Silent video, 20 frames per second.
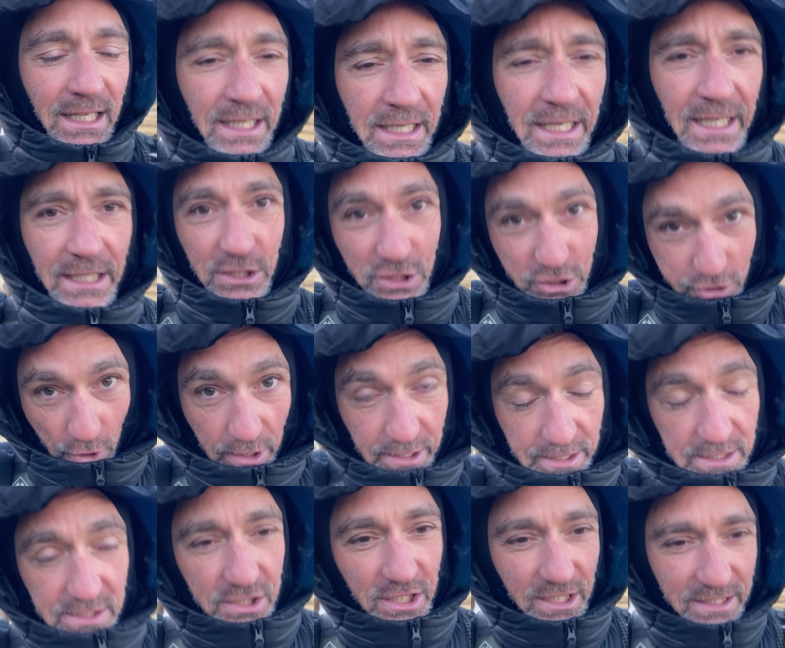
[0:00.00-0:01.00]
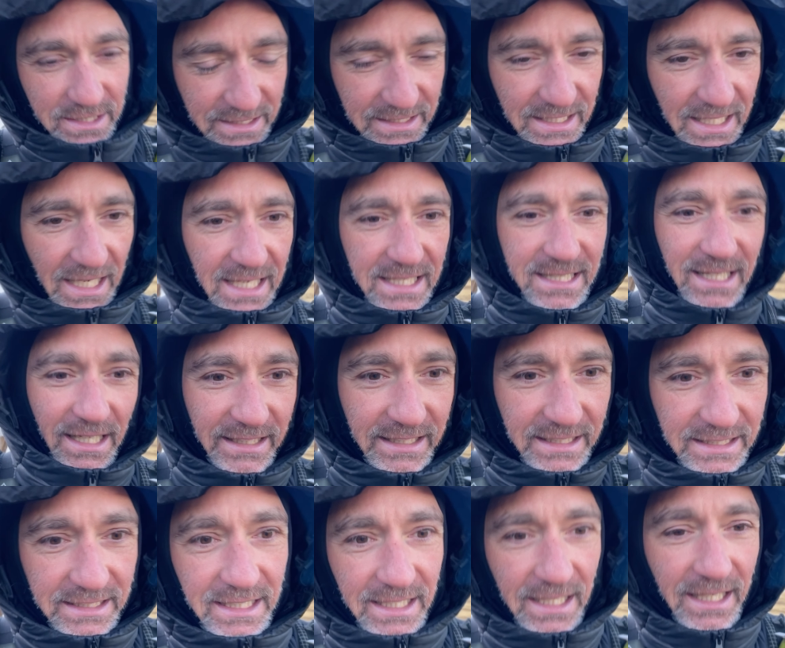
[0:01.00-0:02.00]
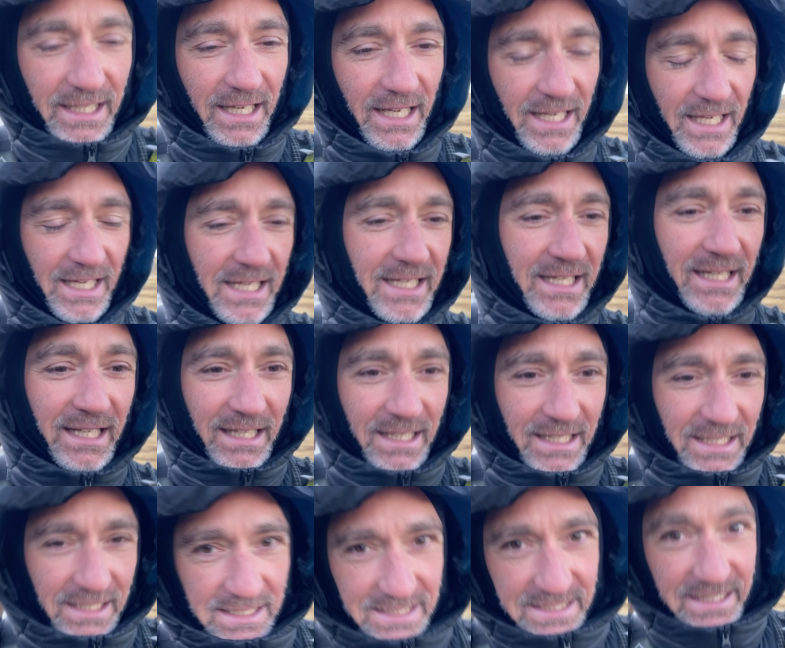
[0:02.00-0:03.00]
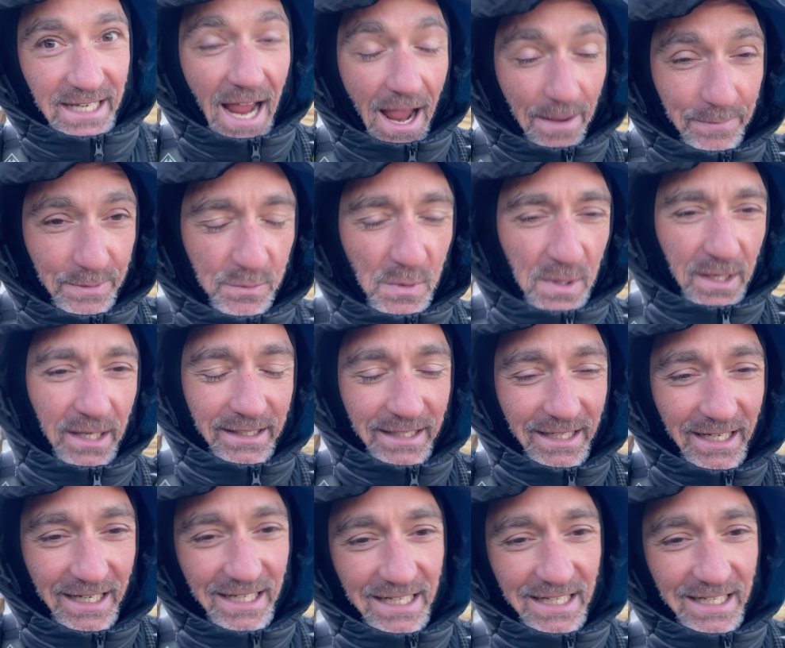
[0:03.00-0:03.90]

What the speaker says: and shortened just in case I needed to stab at one.